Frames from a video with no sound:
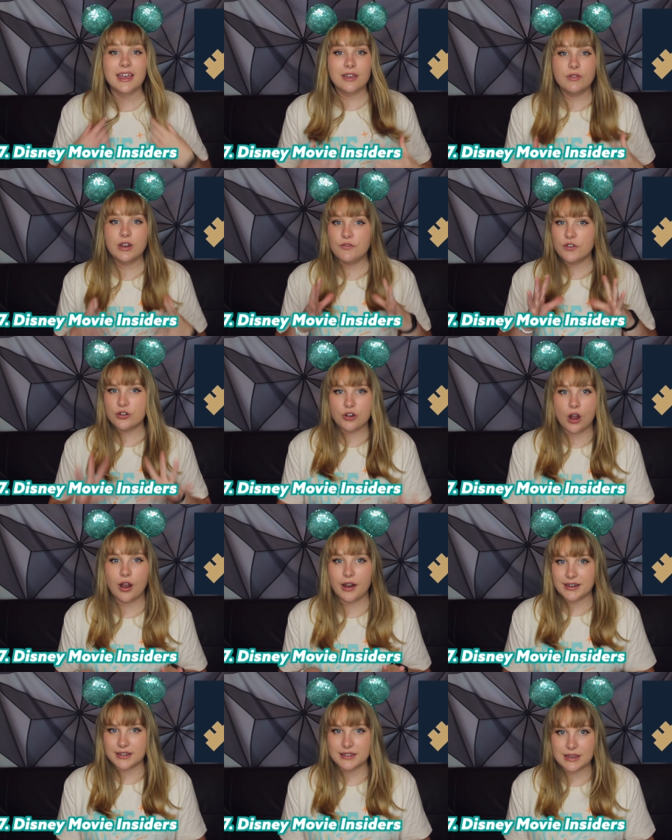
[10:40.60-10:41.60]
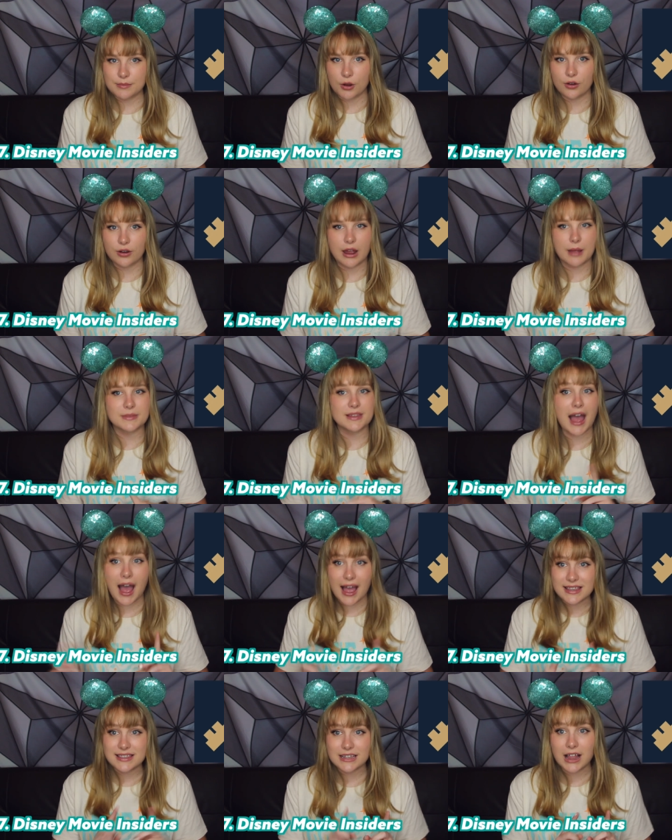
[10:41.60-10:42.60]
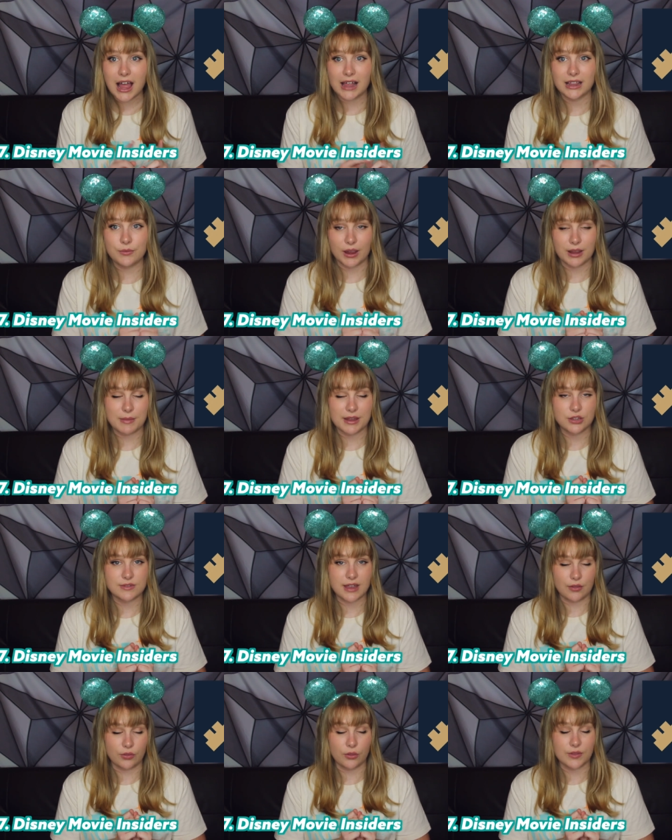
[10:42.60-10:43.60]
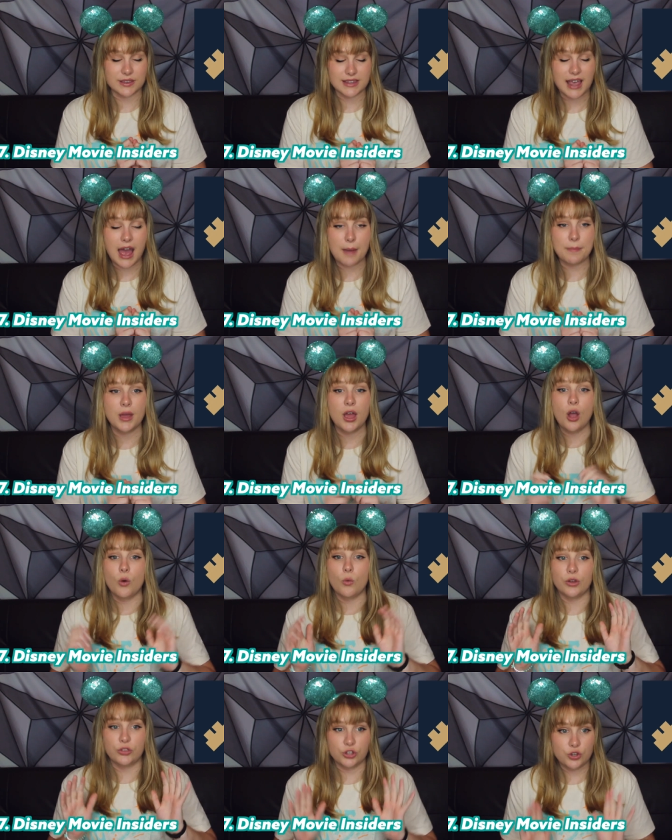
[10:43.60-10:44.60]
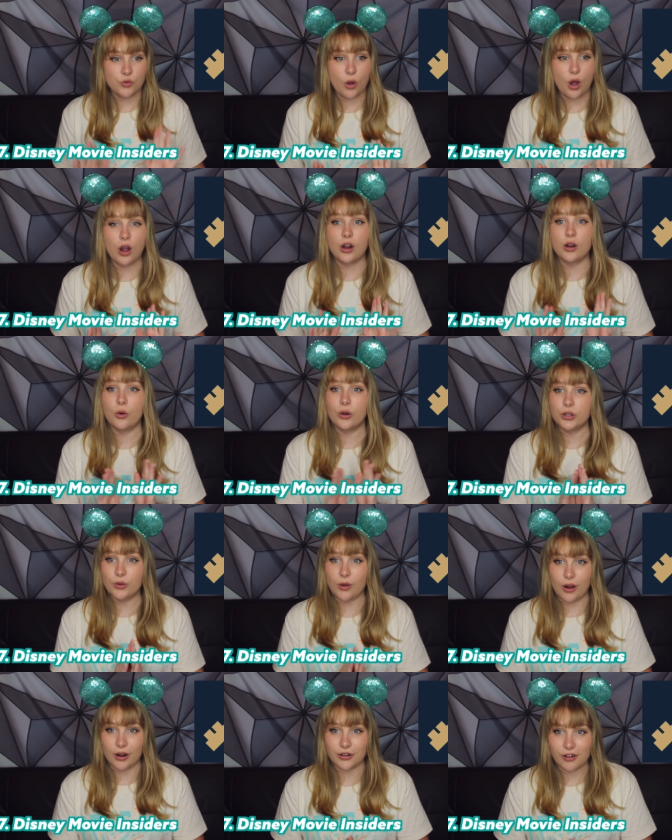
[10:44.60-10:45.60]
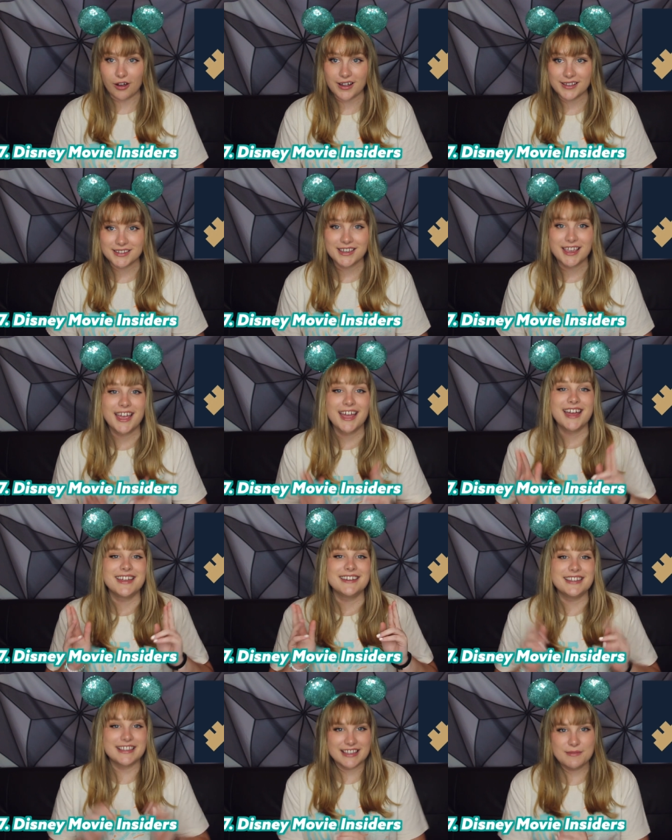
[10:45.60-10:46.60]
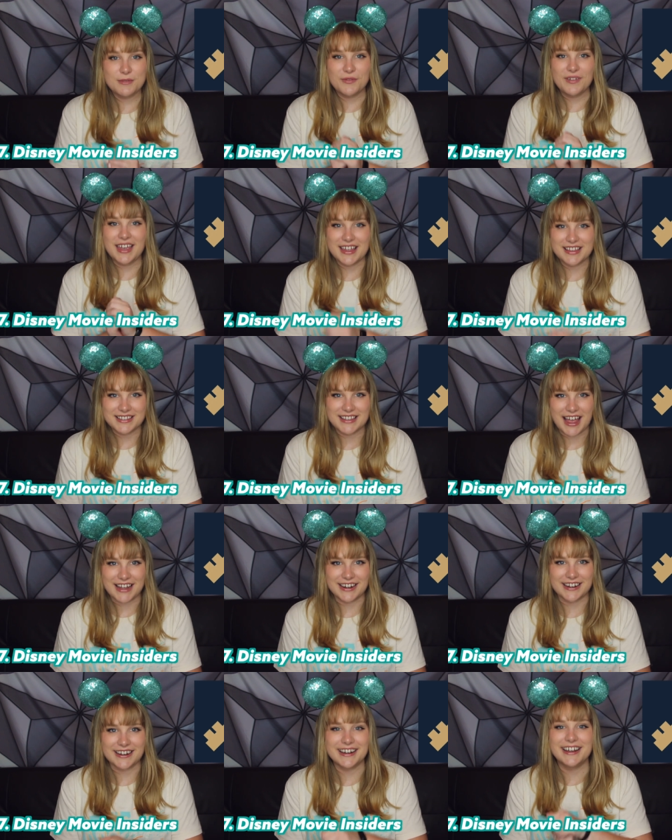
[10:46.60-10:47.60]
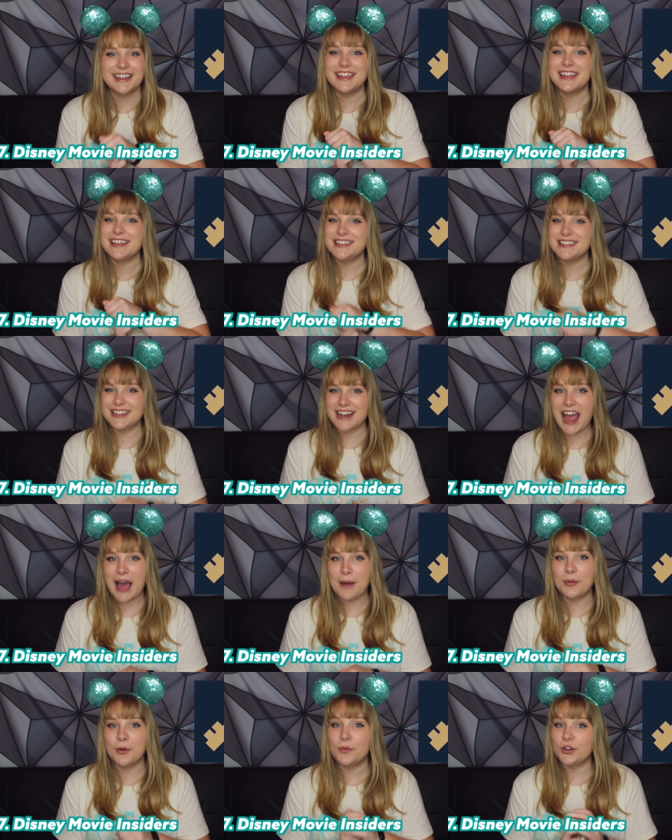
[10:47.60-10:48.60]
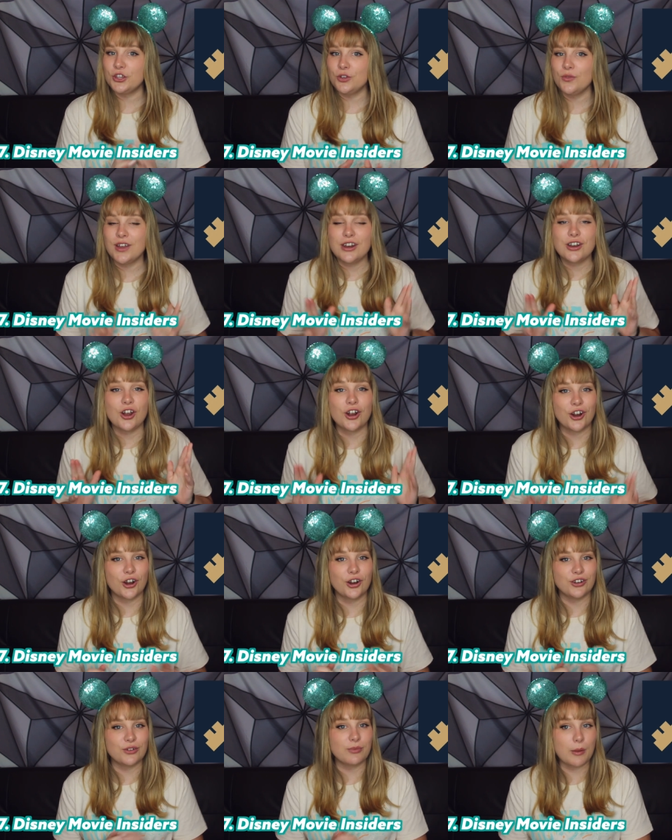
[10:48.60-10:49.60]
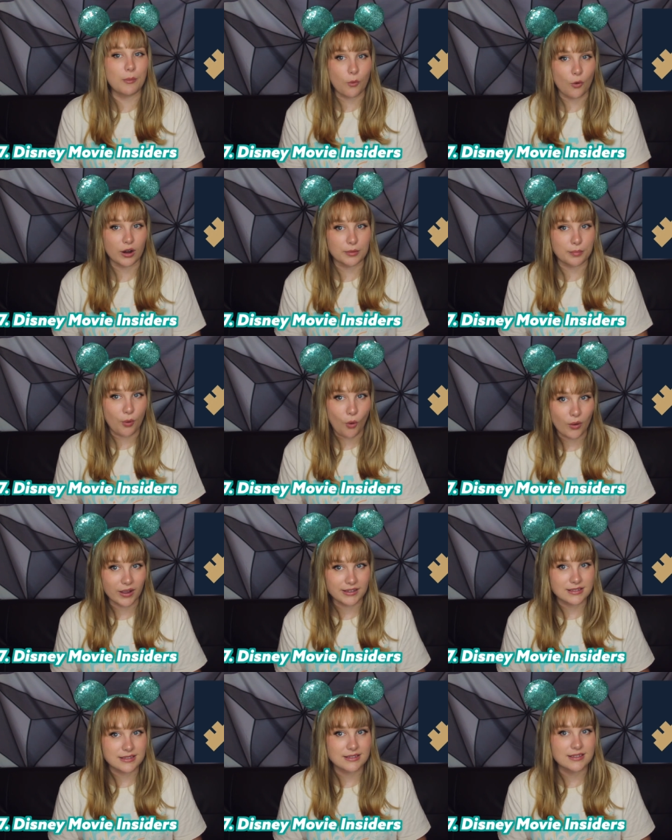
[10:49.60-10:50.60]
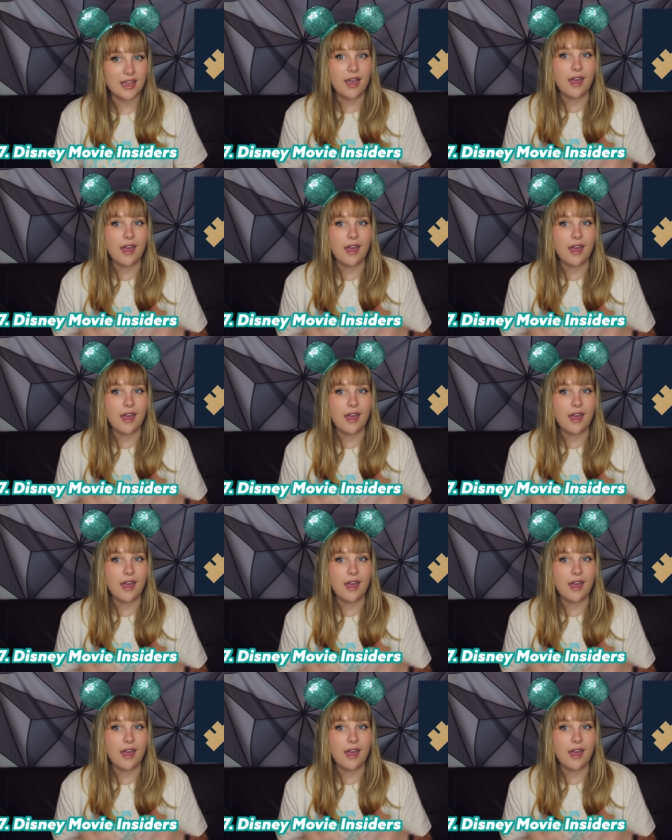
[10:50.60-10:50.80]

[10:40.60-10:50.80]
Even if you're not on Disney programs, I still highly recommend you download this app, whether you are or you are not. Disney Movie Insider is an app where you can earn reward points.